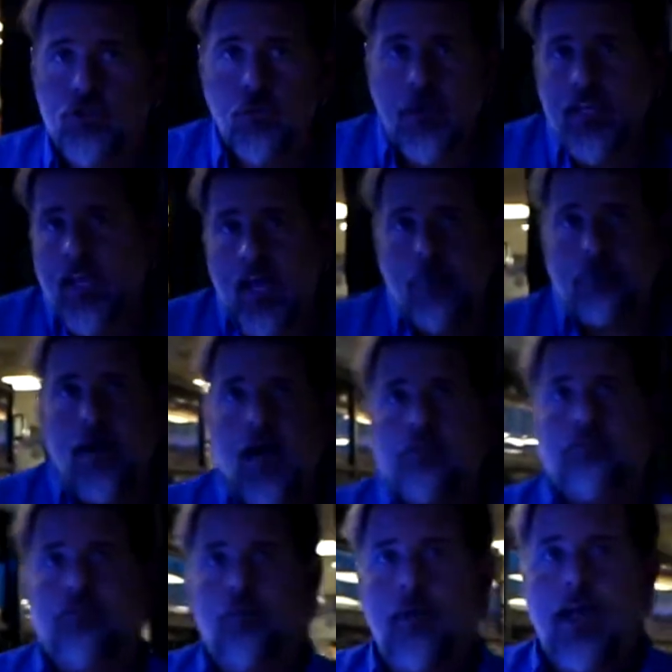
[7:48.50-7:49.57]
you we came back
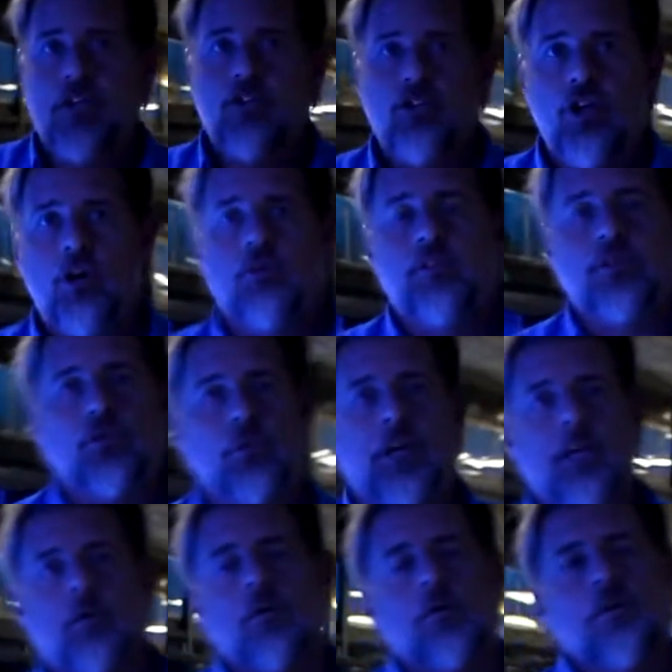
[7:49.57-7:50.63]
from a show this
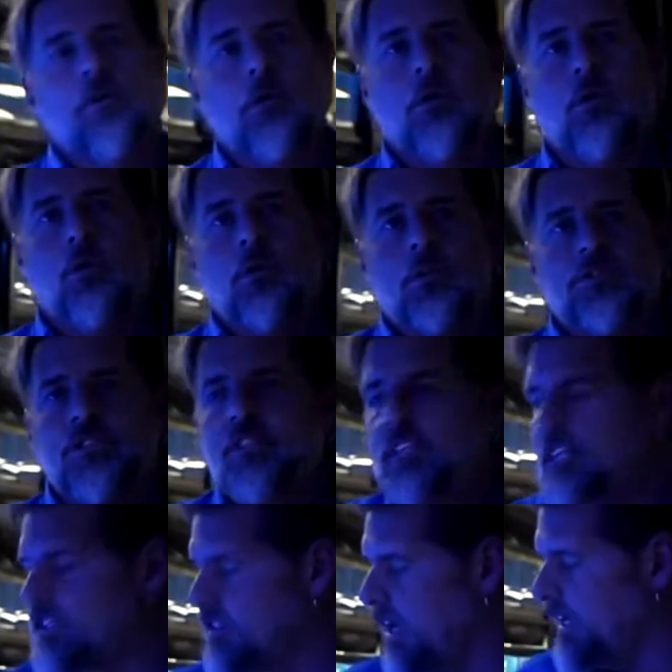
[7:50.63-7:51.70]
week where there were corals and
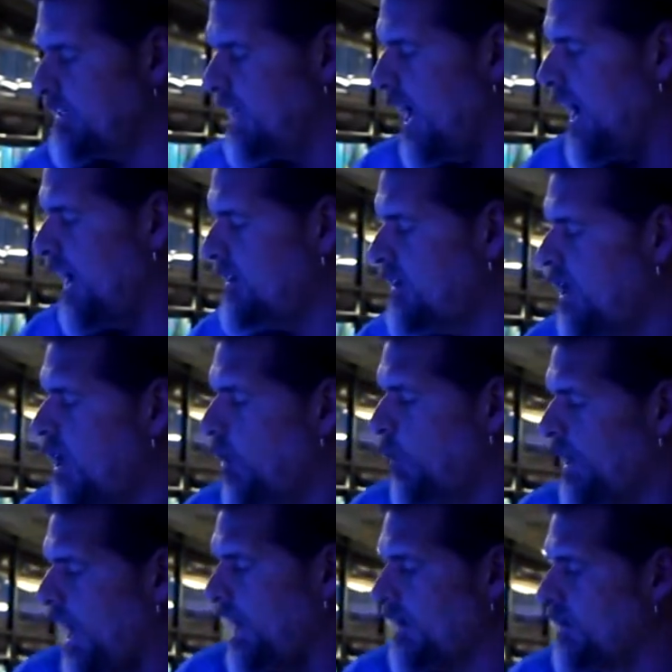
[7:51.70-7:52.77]
things like that.
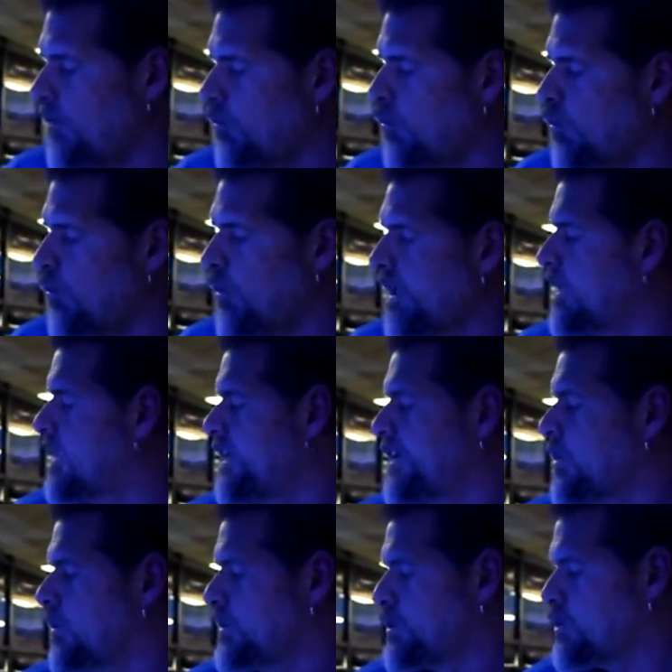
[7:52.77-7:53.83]
We got in a really
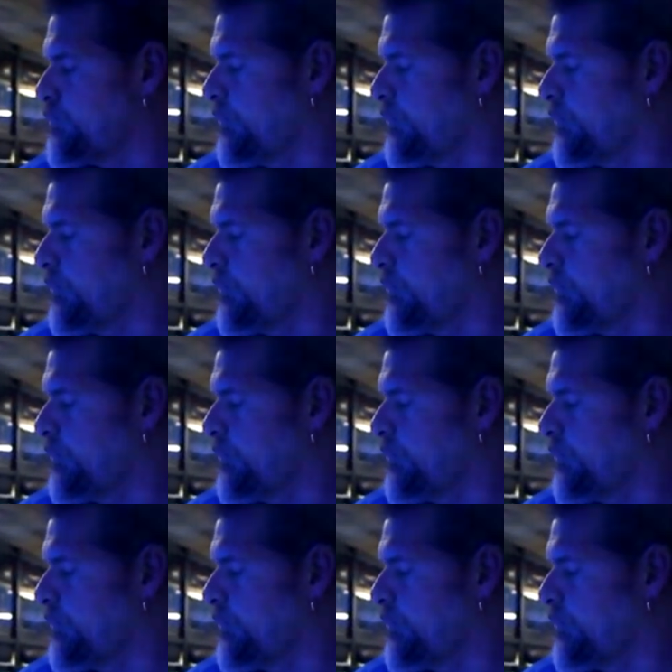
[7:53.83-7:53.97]
gorgeous